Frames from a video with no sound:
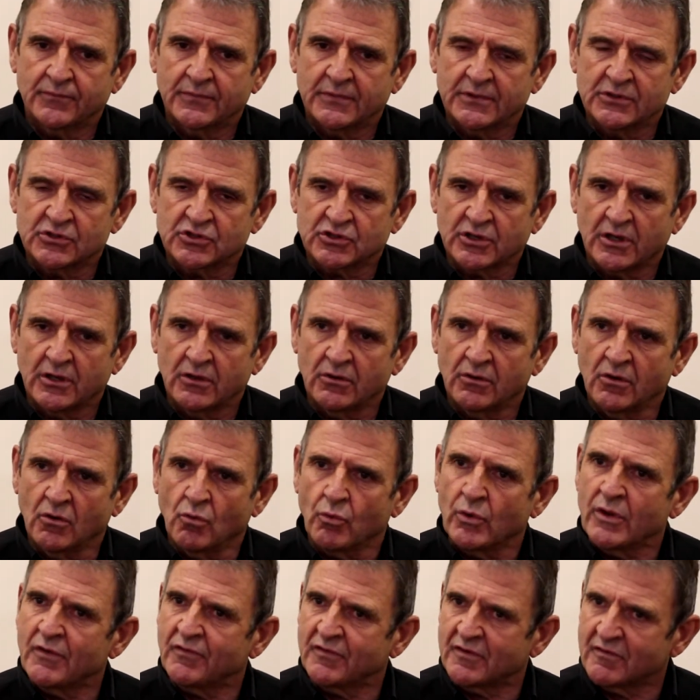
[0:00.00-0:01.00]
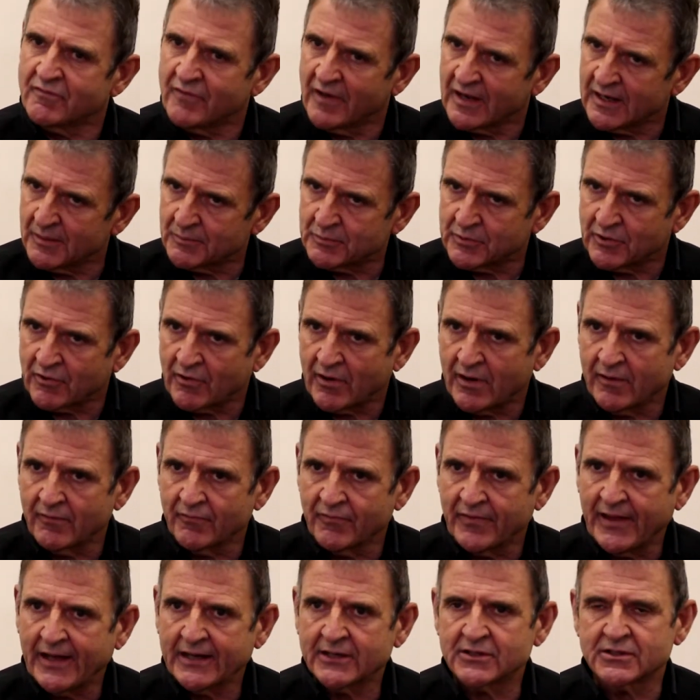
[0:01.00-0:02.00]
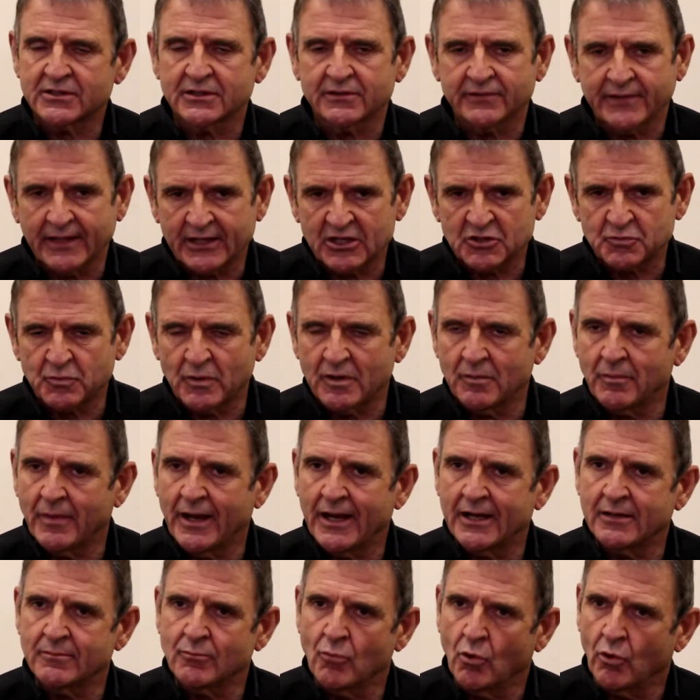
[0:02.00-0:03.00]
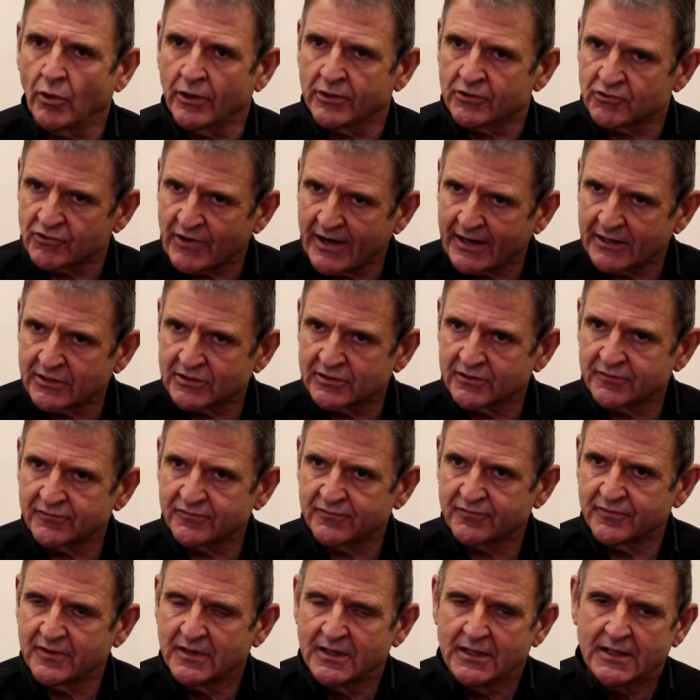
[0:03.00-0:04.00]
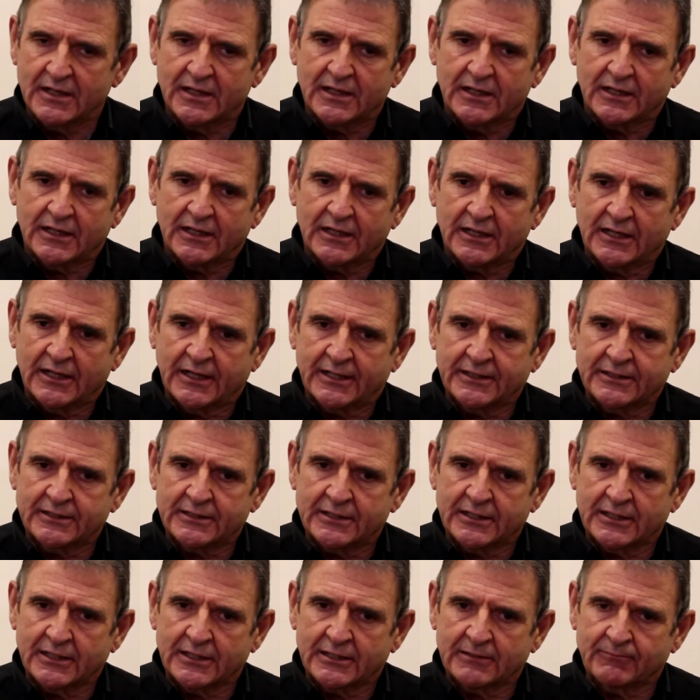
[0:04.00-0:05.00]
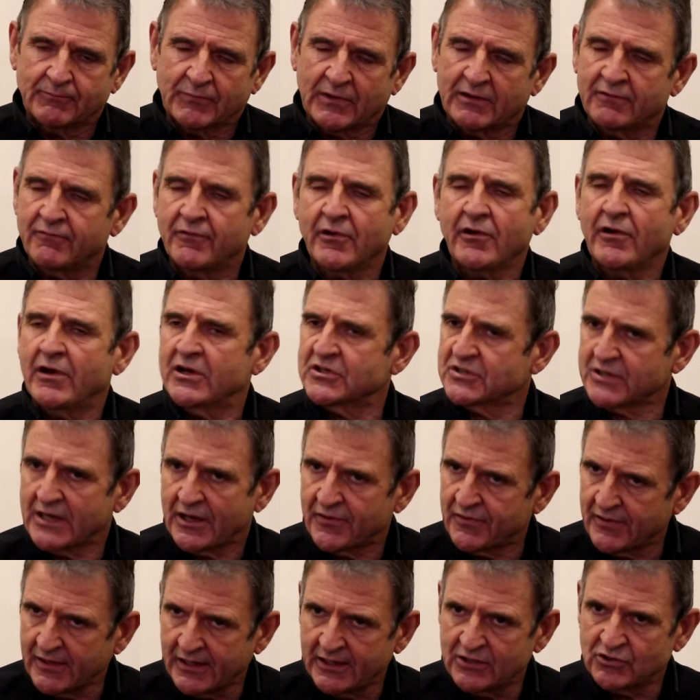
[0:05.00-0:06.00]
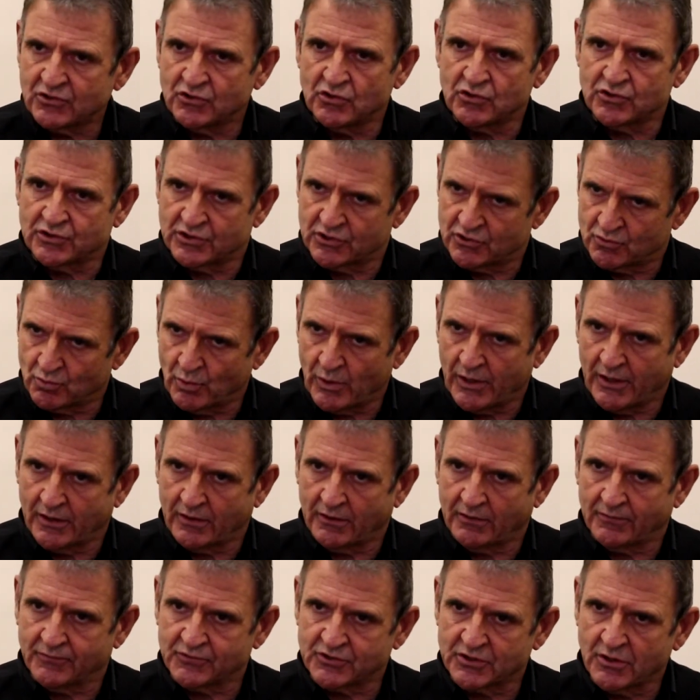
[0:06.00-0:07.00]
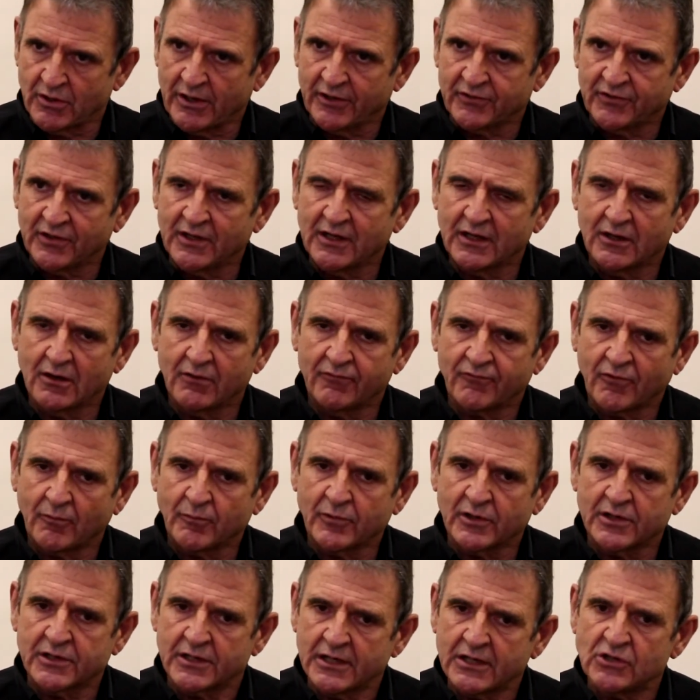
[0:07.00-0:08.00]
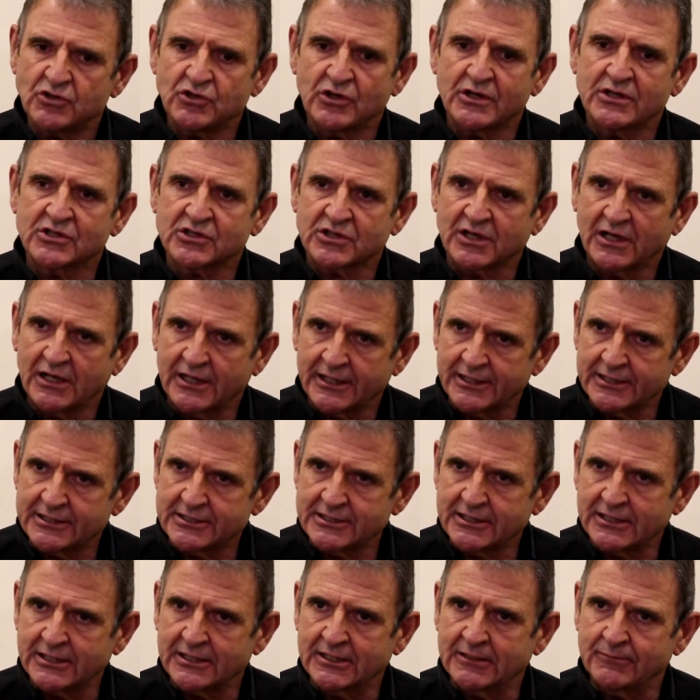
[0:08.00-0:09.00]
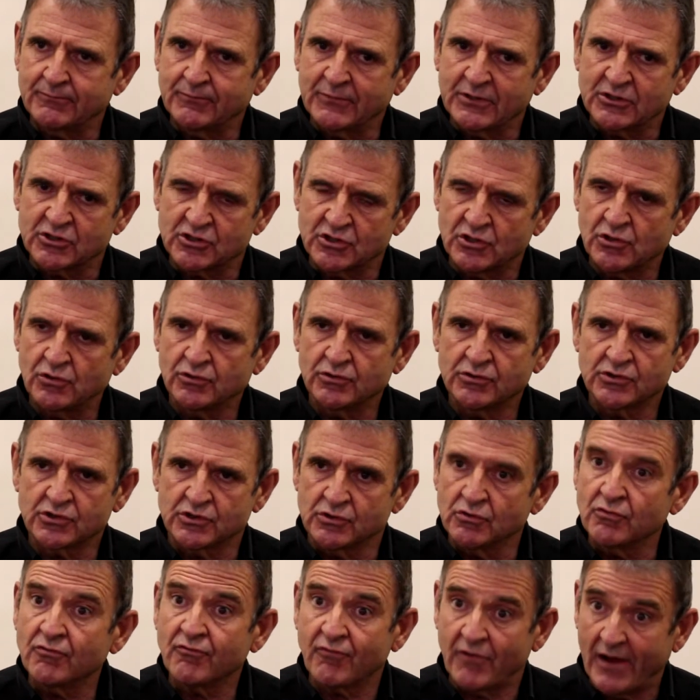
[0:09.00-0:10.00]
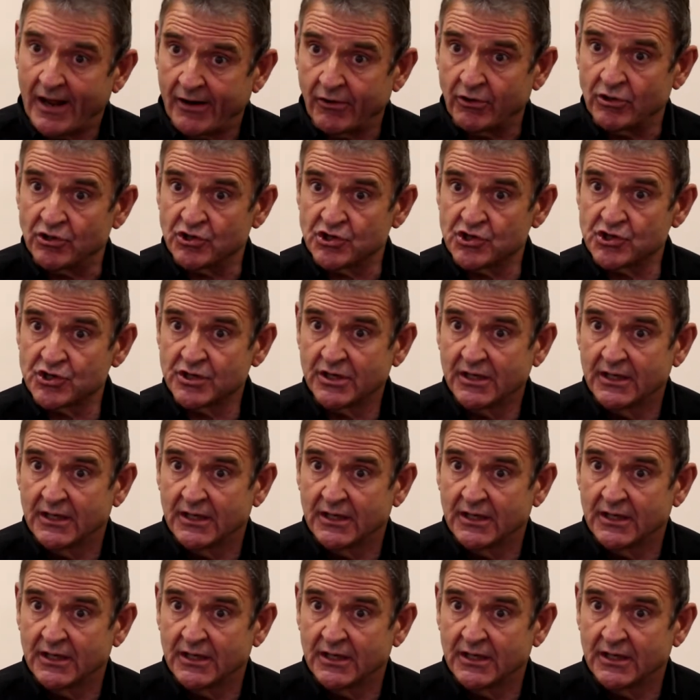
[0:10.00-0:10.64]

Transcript: So we've developed around that. That has been made more attractive, and various other issues as well. So I think from the teaching side, students do flourish